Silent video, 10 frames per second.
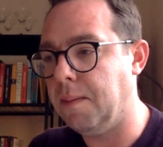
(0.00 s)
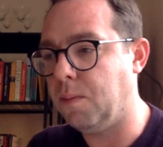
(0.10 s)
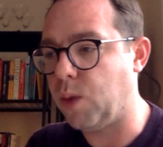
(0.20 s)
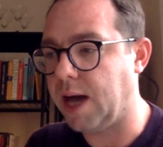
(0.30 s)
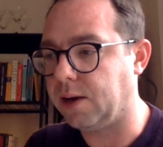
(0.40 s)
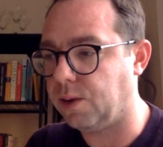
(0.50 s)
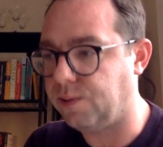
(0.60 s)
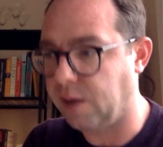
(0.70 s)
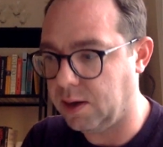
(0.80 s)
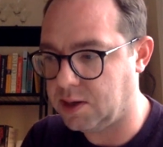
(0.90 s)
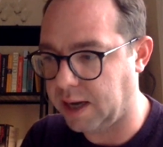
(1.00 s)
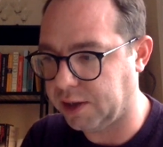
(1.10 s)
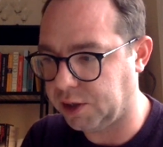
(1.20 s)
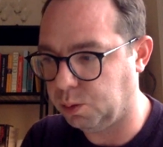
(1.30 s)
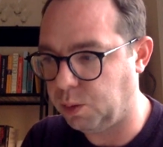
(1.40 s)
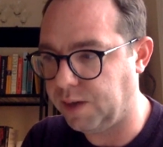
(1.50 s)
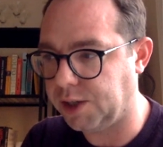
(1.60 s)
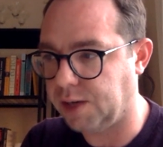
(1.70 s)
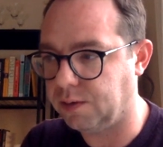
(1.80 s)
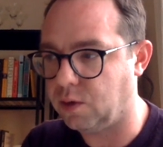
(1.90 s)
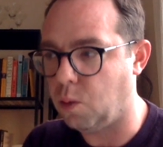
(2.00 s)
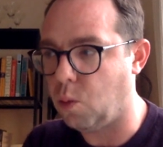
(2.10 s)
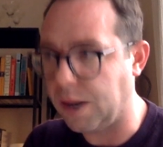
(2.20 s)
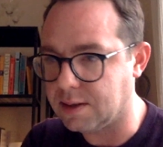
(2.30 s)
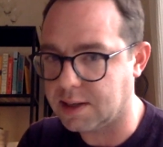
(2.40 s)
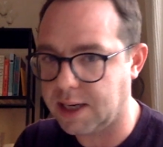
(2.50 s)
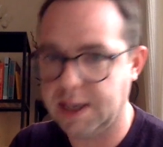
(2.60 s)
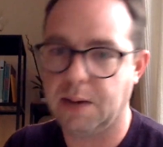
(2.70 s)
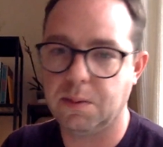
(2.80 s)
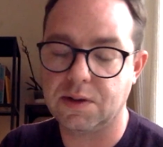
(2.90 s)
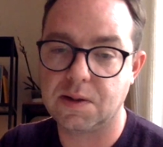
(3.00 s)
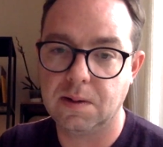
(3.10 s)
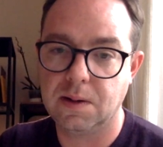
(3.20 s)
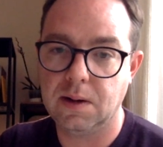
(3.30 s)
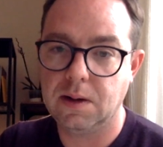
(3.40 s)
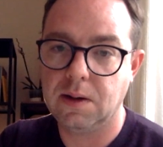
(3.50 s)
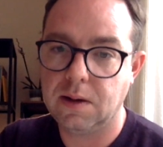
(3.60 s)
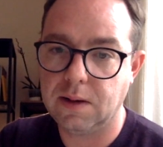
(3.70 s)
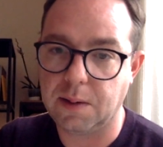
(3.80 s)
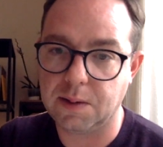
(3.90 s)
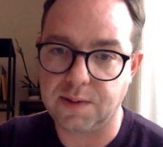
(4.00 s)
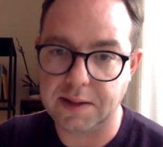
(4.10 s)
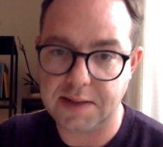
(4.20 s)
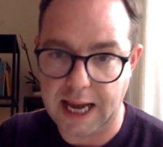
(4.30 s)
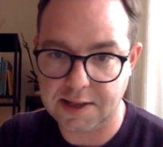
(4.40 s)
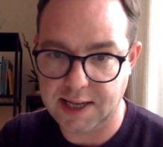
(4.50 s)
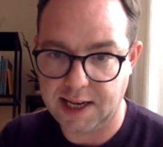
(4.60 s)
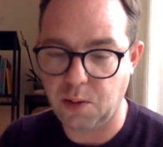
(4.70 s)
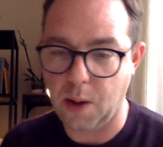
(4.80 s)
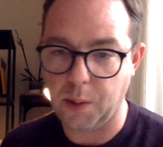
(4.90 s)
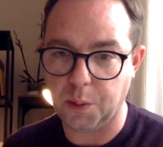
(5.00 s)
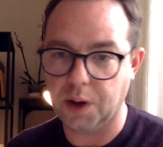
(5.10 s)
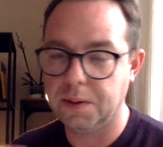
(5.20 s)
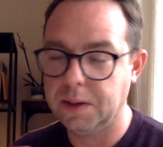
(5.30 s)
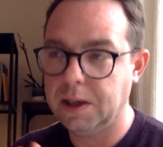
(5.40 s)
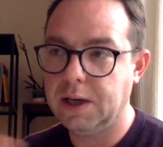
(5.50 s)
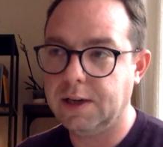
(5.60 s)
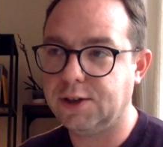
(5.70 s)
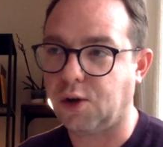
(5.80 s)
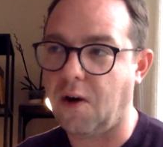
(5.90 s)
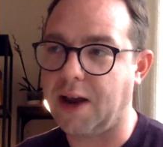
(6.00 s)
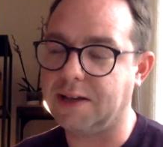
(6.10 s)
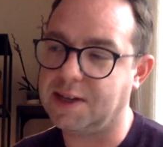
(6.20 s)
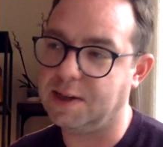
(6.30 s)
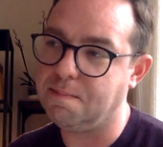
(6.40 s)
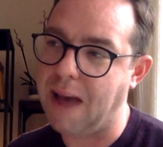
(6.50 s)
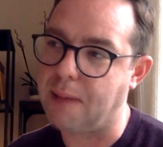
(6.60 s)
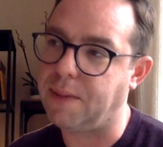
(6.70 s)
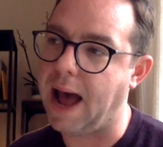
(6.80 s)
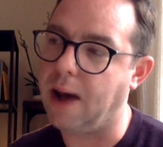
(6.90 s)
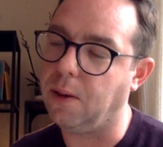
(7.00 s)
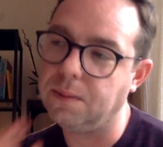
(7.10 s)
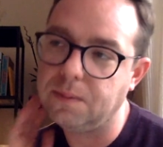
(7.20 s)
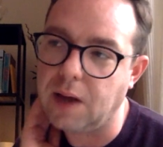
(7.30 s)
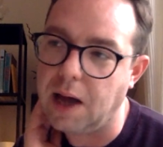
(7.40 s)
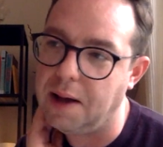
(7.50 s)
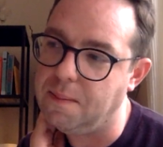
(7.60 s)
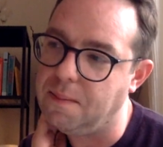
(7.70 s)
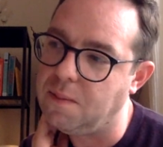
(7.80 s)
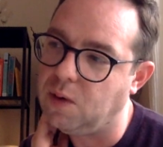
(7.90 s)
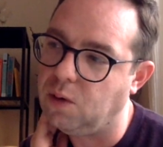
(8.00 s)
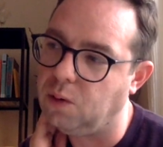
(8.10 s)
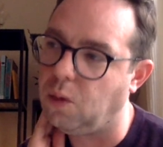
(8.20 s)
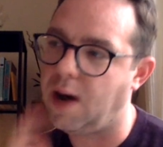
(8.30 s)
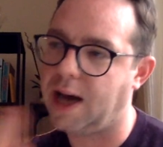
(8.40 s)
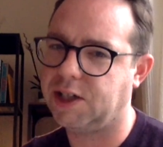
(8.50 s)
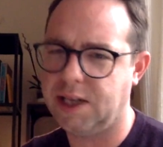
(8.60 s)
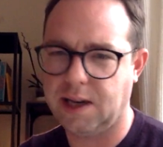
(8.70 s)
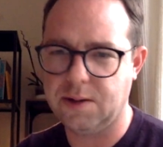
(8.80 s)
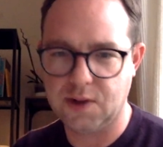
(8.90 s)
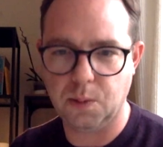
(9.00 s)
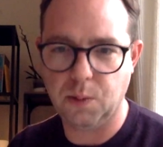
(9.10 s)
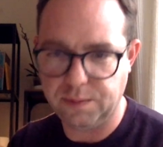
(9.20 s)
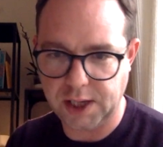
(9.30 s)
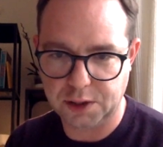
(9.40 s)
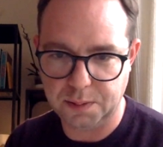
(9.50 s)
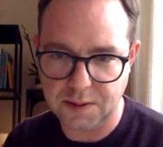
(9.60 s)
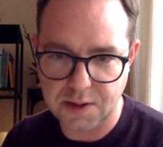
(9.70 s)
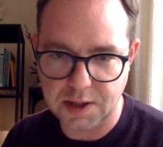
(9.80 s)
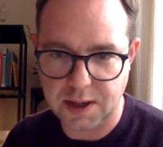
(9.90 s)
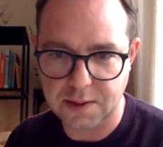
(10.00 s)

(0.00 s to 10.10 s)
We had our first session with each other on Wednesday. That was fantastic, where we were trying to map out what actually goes on with judgments.